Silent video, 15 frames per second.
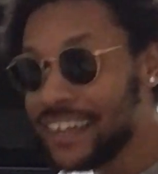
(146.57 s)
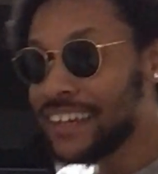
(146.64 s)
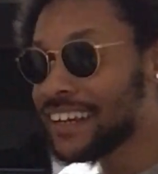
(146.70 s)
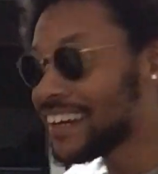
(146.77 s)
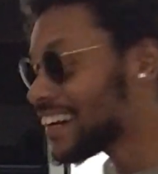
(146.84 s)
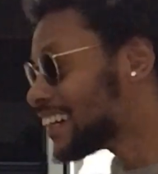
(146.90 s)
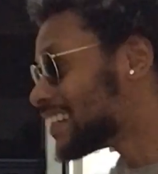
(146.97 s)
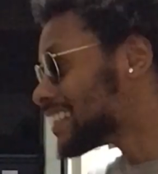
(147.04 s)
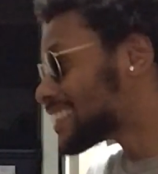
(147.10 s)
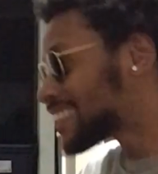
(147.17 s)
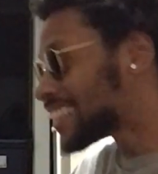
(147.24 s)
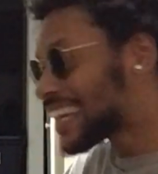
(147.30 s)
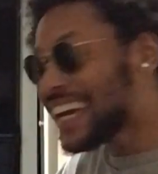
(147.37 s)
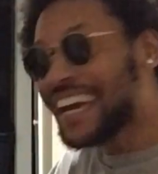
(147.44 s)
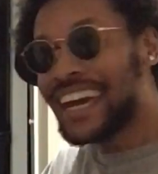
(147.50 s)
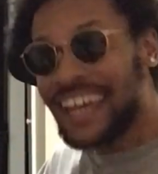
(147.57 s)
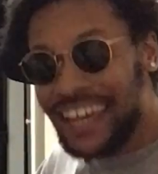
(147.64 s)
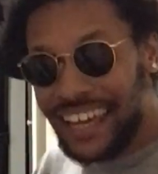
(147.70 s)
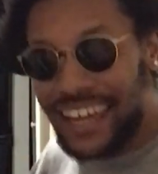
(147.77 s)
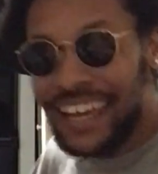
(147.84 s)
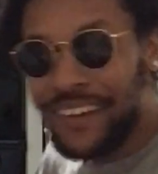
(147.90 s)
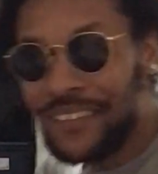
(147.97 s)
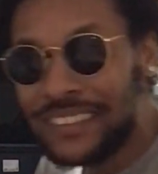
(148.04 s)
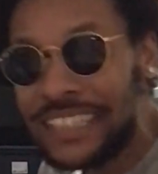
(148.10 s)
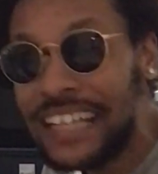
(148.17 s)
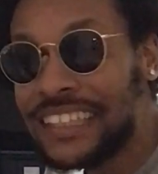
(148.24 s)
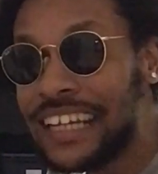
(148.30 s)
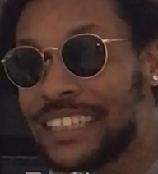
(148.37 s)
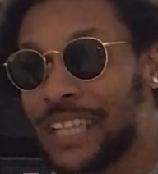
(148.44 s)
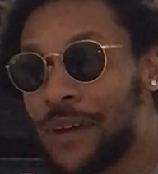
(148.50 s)
You know what I'm saying? What y'all
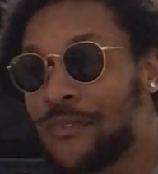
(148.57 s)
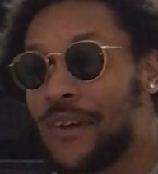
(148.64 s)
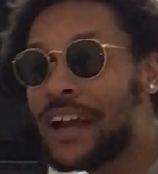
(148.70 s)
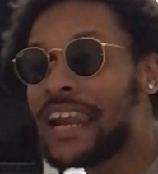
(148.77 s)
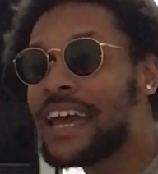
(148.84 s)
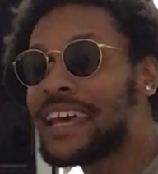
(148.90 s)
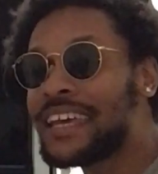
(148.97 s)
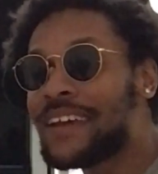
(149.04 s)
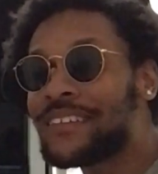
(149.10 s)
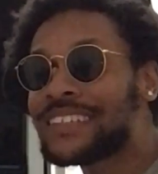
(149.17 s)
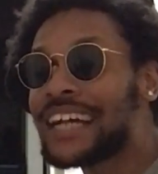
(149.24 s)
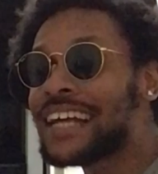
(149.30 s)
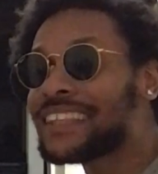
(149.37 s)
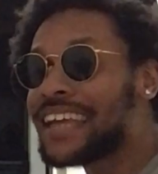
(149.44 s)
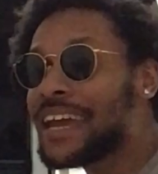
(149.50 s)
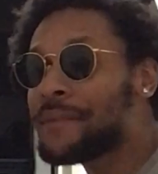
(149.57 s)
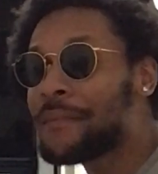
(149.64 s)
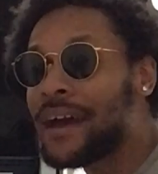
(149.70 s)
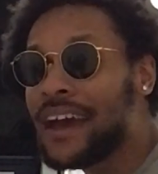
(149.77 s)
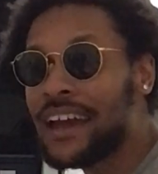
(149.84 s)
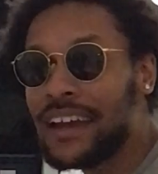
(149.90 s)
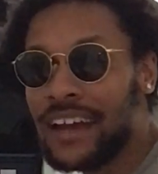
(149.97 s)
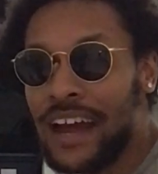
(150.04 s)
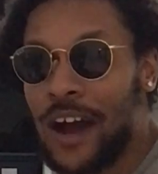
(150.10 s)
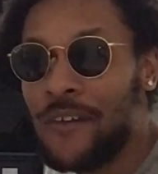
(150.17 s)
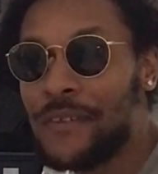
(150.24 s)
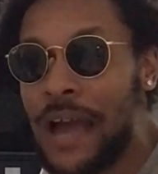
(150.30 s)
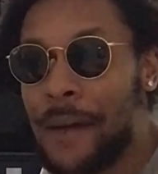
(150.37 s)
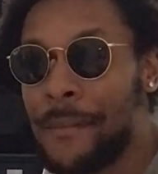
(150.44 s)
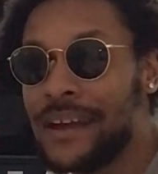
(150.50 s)
think so far, lady? What y'all think, man? I hope
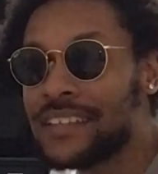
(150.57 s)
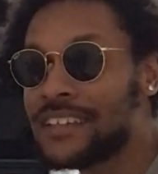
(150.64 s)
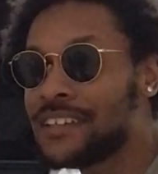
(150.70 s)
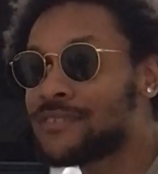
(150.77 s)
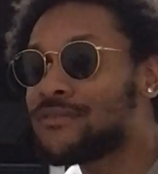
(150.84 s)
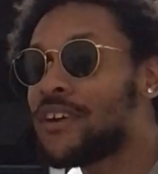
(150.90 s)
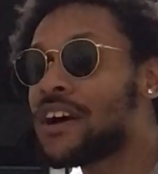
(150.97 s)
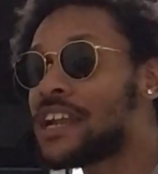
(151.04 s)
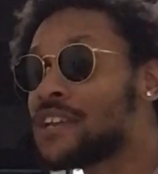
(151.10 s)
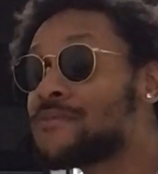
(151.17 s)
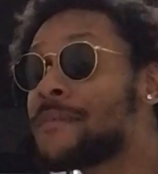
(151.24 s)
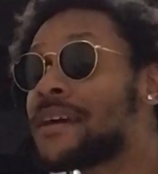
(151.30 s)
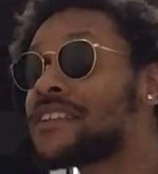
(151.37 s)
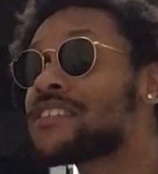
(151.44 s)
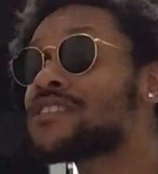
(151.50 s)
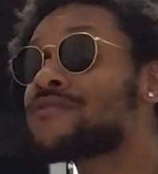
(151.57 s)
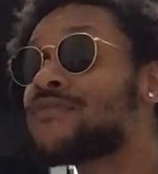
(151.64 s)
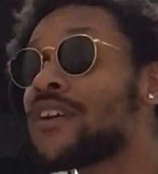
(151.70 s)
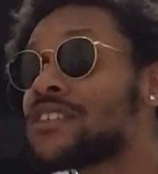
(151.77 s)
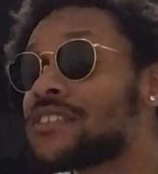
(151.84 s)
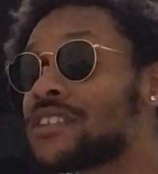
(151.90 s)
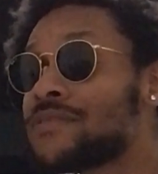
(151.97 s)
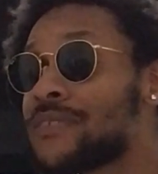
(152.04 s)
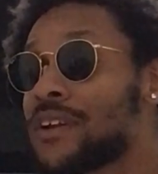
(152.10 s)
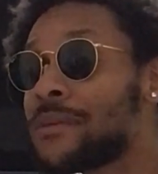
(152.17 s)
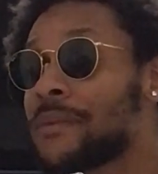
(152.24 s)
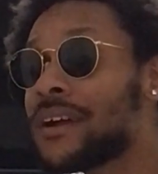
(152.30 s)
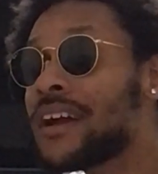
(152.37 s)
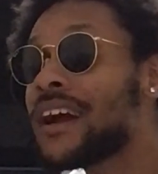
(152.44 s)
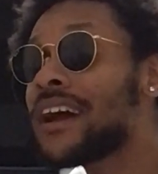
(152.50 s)
y'all made it this far. If you made it this far to the video,
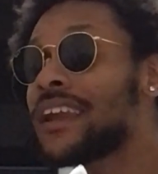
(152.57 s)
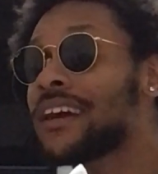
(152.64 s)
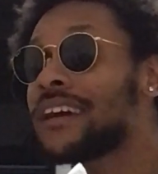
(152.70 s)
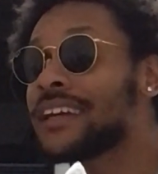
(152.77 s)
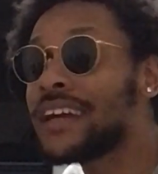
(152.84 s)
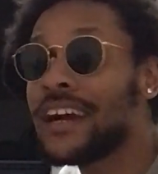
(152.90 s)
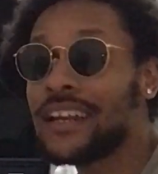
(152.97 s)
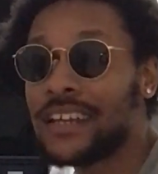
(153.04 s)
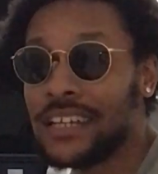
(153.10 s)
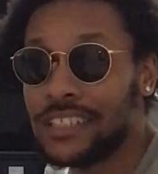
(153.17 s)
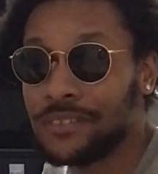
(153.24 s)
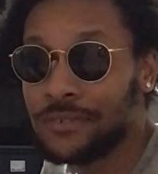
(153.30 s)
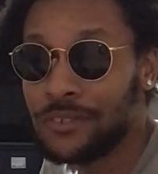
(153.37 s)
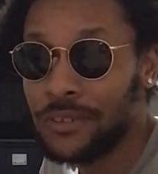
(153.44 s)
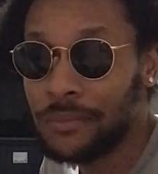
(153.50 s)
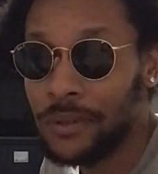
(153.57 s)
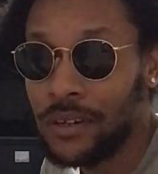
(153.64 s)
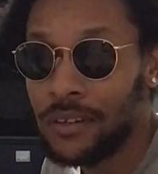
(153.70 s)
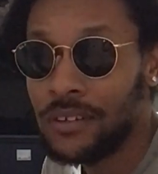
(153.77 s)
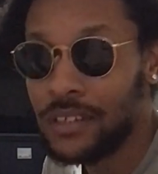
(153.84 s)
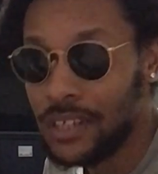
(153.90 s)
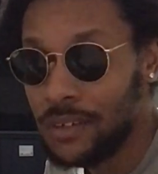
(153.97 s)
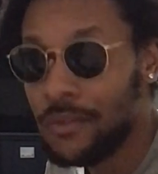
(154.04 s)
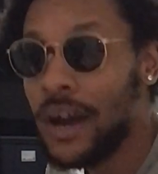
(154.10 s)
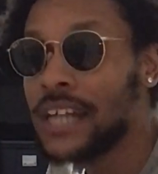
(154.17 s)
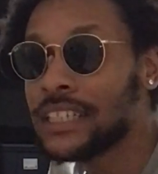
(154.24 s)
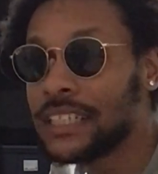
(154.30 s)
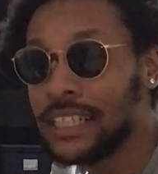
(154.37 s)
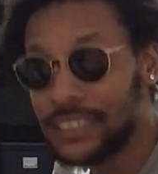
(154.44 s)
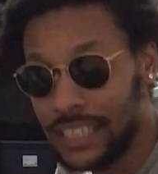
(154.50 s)
man, I love y'all niggas for real, bro. Keep
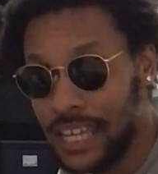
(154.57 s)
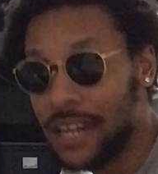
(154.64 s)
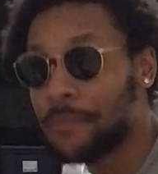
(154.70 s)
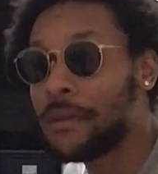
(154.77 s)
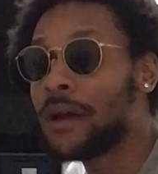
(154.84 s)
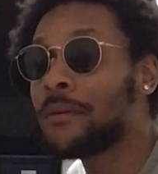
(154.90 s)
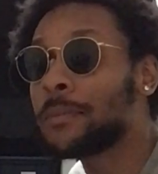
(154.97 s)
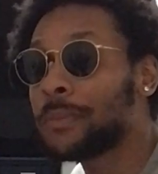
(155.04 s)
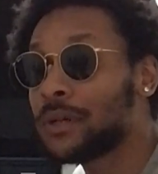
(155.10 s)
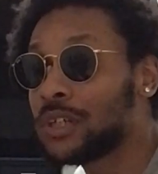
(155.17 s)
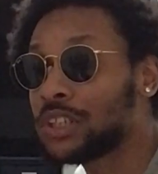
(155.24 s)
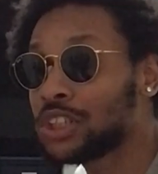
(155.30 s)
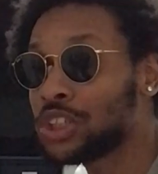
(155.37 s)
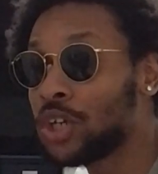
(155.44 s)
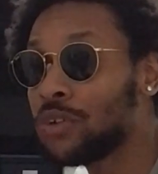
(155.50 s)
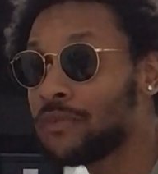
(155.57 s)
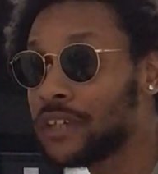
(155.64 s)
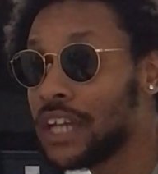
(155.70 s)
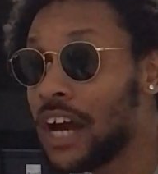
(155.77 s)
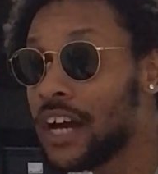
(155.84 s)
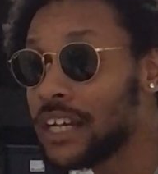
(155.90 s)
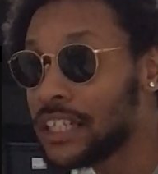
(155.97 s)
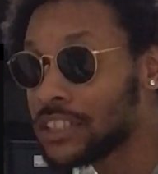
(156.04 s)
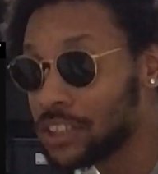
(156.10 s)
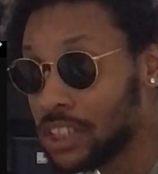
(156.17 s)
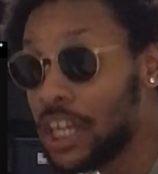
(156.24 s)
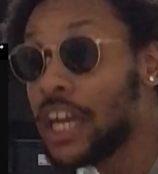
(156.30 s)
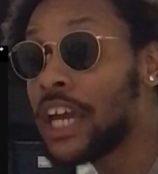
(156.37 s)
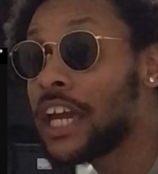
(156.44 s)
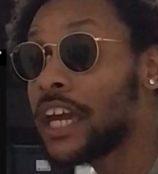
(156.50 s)
watching. Let's get it, man. we are putting on the show for y'all niggas.
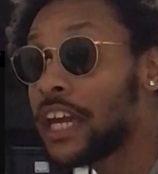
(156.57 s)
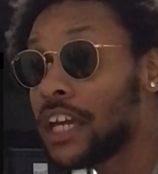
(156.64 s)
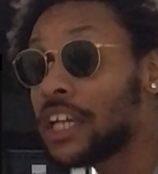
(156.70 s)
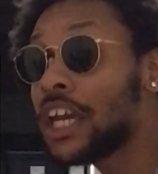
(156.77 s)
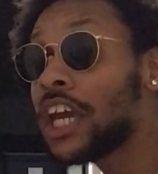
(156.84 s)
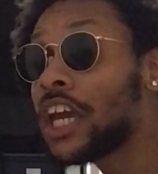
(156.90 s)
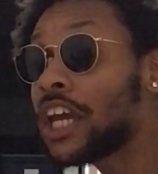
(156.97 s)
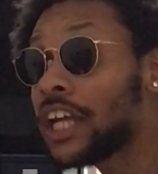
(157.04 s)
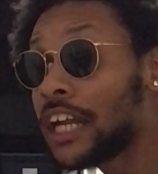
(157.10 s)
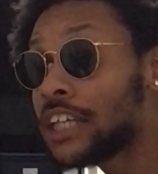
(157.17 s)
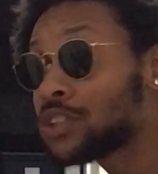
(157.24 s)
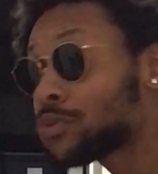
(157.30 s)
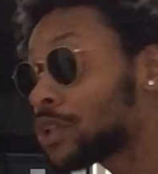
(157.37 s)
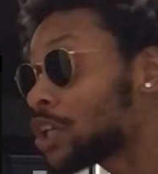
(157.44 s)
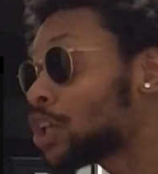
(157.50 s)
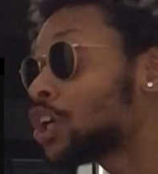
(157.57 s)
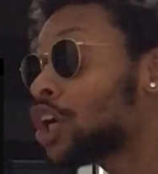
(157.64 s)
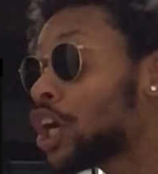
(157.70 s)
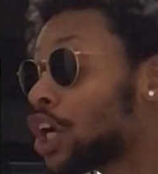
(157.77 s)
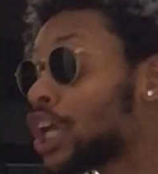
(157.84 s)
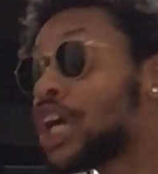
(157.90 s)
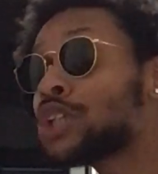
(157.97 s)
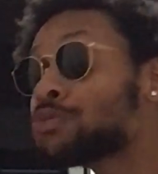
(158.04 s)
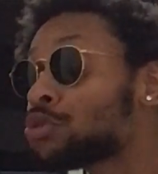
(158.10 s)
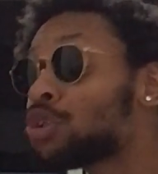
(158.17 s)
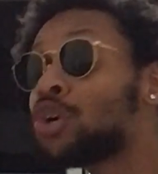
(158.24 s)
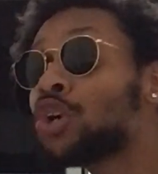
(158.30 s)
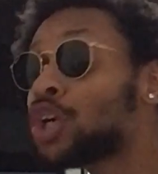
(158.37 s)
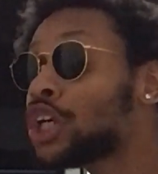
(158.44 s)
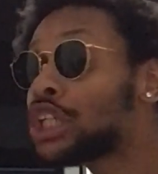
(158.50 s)
Yeah, yeah. That's what that's what
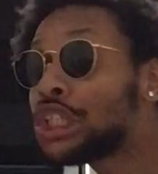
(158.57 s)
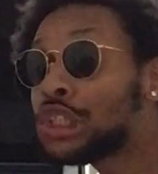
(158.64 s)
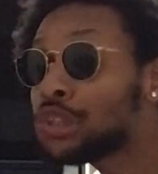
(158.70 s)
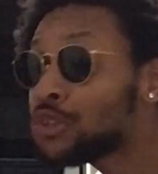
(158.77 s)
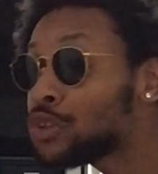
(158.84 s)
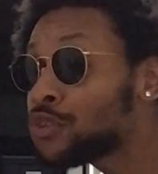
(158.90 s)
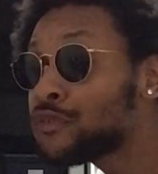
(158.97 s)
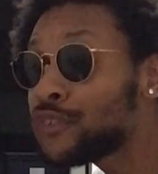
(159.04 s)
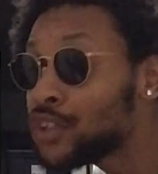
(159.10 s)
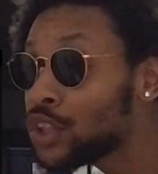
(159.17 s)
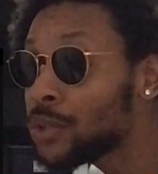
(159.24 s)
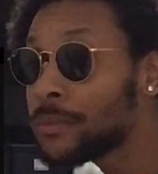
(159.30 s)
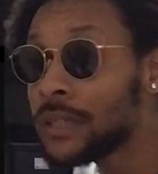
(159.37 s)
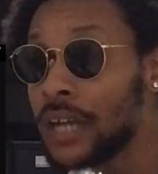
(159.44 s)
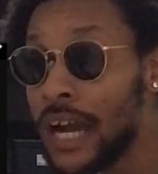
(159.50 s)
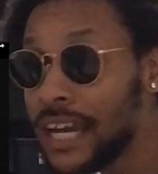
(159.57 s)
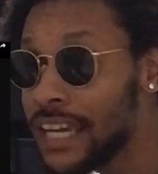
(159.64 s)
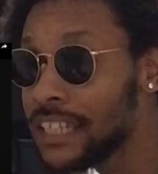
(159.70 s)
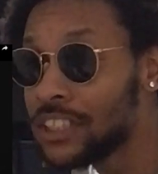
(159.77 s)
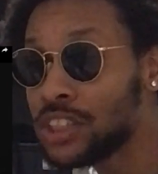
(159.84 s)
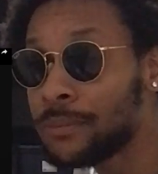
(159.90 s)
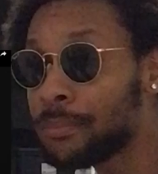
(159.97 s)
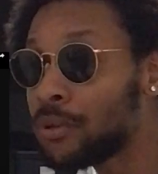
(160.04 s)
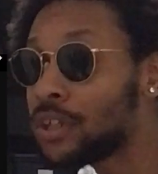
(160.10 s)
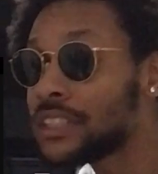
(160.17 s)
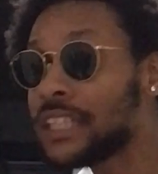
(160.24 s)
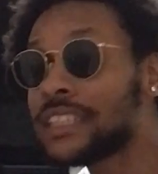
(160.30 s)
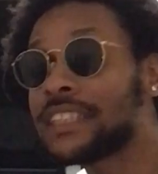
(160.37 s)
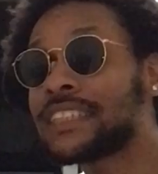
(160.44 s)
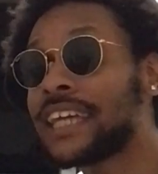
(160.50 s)
Corey do. You feel me? I keep the supporters
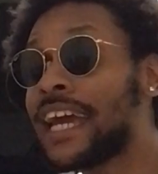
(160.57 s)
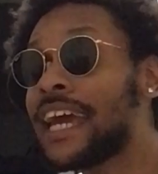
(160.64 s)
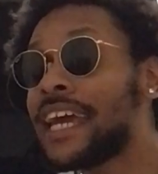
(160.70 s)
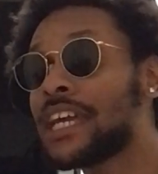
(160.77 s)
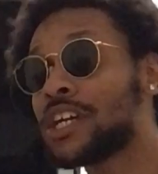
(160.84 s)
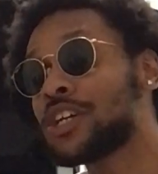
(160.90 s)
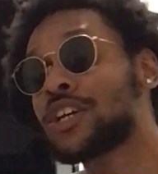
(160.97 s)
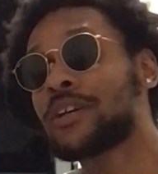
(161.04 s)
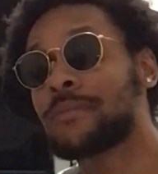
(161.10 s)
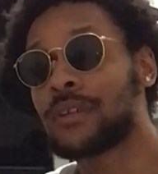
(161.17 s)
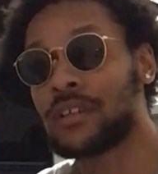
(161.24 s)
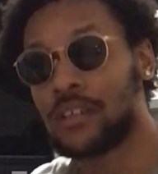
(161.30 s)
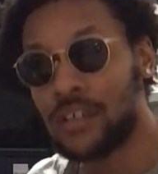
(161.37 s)
entertained. You hear me?